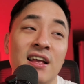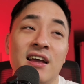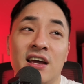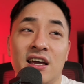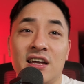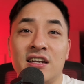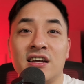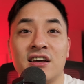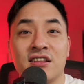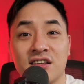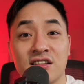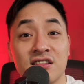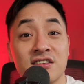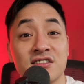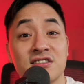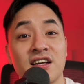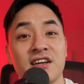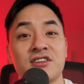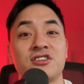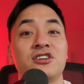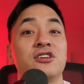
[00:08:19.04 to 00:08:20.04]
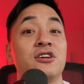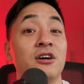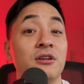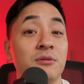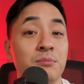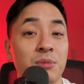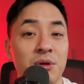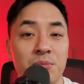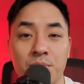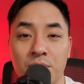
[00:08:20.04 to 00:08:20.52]
And I think this is actually
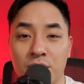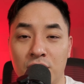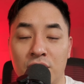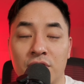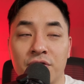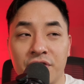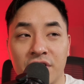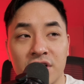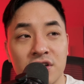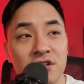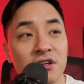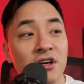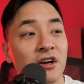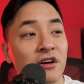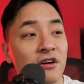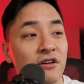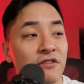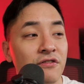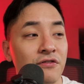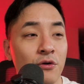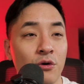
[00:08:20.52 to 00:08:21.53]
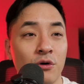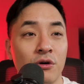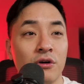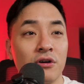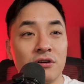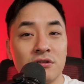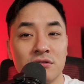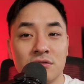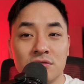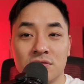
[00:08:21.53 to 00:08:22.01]
going to be perfect
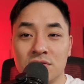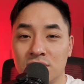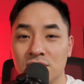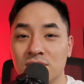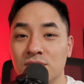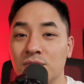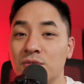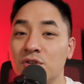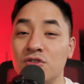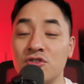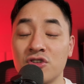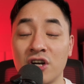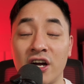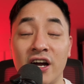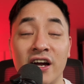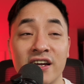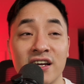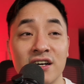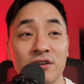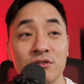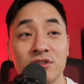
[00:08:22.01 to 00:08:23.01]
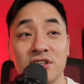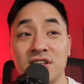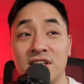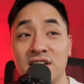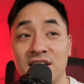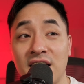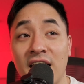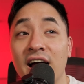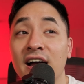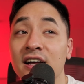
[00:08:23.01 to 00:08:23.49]
for trying out the
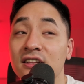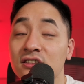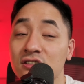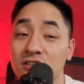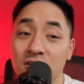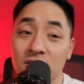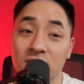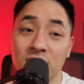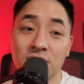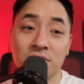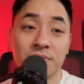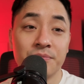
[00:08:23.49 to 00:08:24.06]
Dehancer.